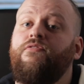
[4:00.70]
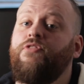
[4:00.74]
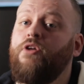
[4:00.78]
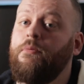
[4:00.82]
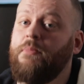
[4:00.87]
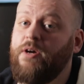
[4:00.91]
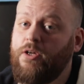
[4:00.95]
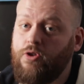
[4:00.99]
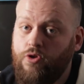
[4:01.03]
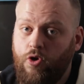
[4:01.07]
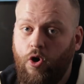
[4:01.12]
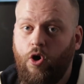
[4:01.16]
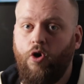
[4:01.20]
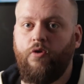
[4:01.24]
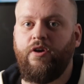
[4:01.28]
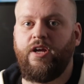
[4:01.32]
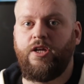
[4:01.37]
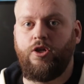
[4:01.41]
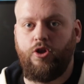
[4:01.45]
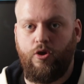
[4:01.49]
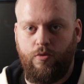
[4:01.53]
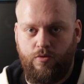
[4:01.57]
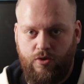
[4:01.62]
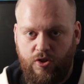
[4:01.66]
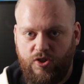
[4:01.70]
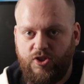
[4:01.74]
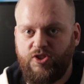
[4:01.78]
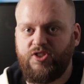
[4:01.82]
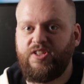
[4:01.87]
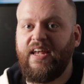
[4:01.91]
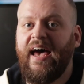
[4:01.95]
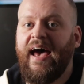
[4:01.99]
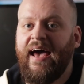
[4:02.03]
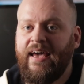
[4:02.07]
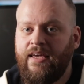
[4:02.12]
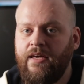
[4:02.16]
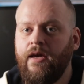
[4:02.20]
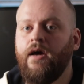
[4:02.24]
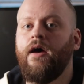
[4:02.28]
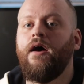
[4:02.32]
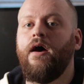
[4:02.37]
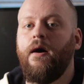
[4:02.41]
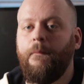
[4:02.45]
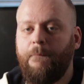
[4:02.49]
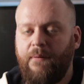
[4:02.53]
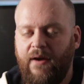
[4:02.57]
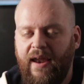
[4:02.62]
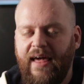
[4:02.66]
of them ignoring you to stay
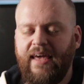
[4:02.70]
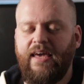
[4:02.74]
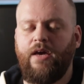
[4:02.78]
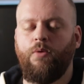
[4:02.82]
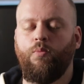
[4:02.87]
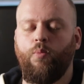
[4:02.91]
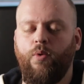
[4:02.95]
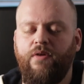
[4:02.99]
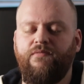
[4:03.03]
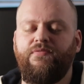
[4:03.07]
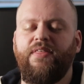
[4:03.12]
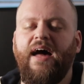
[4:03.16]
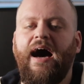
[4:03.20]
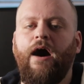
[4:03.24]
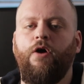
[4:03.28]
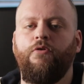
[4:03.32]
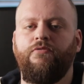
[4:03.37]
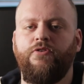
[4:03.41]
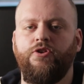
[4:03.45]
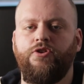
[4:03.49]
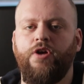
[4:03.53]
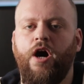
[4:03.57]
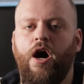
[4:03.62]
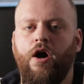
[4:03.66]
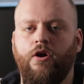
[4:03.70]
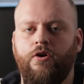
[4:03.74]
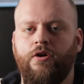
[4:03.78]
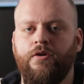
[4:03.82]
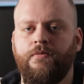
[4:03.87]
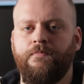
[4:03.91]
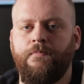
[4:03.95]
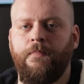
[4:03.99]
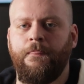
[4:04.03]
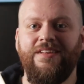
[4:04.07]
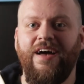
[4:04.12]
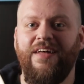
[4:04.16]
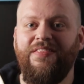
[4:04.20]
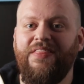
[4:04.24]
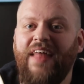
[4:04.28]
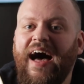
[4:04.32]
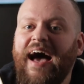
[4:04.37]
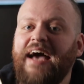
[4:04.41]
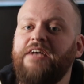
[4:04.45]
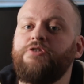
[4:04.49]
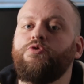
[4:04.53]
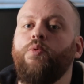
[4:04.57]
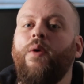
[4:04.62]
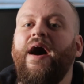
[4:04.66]
playing with that other dog. And
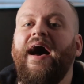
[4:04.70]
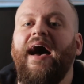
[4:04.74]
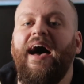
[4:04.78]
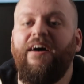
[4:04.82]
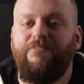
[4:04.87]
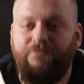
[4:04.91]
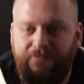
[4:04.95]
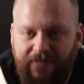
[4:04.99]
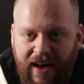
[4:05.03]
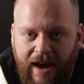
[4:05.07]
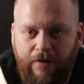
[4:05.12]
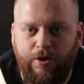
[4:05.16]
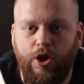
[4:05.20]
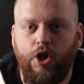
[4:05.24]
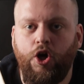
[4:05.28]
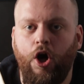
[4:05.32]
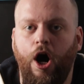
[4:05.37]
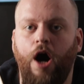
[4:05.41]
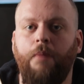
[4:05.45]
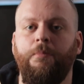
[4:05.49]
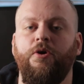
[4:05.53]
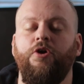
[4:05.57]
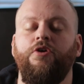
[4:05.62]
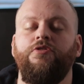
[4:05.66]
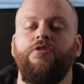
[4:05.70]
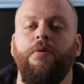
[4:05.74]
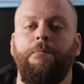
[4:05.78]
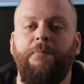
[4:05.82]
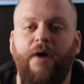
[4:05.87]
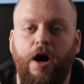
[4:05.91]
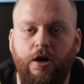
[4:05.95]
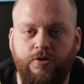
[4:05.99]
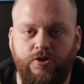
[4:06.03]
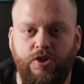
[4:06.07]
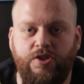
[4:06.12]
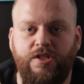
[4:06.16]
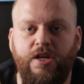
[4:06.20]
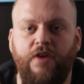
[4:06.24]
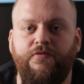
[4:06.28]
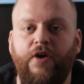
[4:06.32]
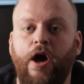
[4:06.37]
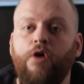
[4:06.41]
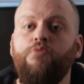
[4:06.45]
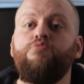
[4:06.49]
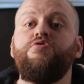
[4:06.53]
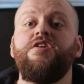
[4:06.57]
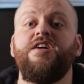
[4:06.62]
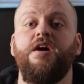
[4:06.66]
that is where very common the positive
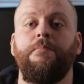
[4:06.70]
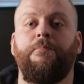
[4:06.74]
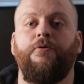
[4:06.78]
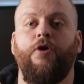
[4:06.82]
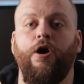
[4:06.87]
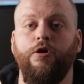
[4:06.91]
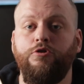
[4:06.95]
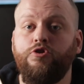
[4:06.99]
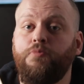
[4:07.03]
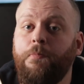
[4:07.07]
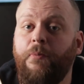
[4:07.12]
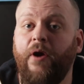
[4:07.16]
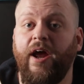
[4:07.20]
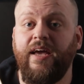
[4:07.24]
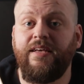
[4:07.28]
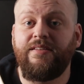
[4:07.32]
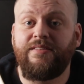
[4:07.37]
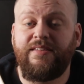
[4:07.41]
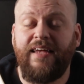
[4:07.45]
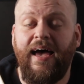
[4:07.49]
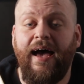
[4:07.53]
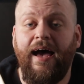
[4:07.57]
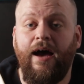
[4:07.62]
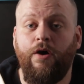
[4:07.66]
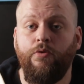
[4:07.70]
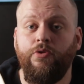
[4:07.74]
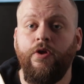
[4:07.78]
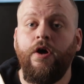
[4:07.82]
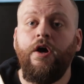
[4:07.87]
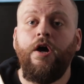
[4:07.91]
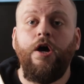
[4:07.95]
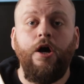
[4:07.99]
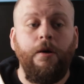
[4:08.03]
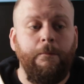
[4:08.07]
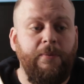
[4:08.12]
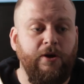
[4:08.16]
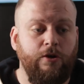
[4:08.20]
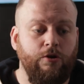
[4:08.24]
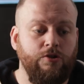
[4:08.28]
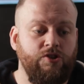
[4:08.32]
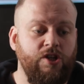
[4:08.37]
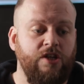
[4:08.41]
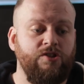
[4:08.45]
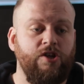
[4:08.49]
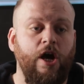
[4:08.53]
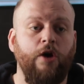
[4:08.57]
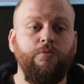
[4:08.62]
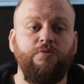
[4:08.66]
only approach breaks down, because
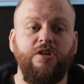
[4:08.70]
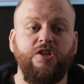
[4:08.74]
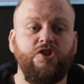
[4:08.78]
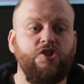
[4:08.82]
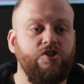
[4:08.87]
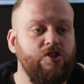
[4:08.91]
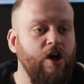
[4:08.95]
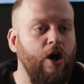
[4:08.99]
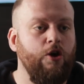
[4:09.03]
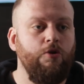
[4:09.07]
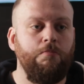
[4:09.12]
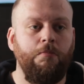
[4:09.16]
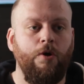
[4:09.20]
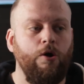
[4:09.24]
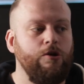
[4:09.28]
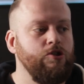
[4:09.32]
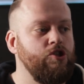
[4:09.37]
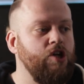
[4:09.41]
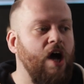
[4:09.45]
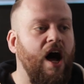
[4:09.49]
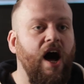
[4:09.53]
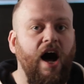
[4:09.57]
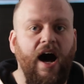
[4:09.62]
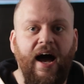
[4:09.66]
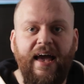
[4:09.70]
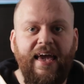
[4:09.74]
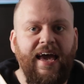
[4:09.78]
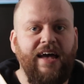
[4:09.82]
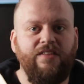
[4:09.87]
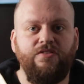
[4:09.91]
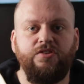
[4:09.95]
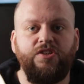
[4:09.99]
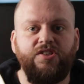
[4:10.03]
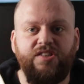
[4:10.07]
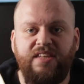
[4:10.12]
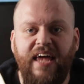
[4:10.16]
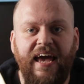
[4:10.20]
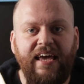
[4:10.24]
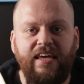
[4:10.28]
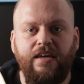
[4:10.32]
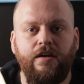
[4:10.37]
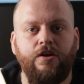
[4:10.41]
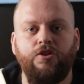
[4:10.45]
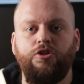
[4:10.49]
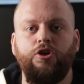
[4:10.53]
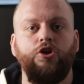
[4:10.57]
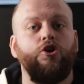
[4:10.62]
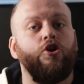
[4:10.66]
there's only so much high-end
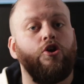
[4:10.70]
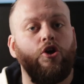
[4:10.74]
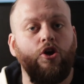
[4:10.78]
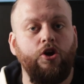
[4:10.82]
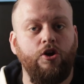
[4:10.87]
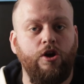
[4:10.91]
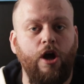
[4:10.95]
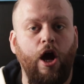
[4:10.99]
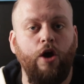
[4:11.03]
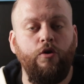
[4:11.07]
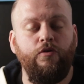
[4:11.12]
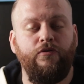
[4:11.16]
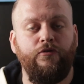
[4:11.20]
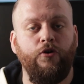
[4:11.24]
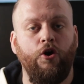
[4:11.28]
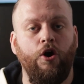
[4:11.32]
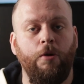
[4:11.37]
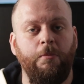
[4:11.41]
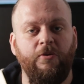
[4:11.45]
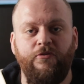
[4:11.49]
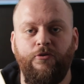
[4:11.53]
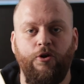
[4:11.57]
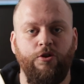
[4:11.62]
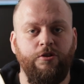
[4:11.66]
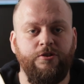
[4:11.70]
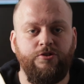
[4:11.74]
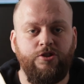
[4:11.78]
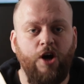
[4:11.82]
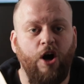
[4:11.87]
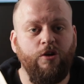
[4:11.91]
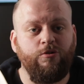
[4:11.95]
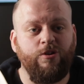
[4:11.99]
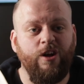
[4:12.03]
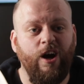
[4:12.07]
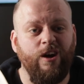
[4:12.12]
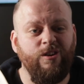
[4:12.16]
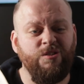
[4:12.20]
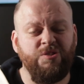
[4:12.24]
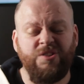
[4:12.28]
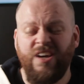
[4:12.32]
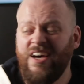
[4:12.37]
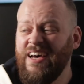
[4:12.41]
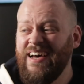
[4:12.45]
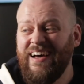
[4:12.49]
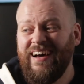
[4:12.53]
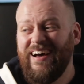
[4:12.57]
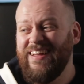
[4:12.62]
steak that you can go for before the dog goes,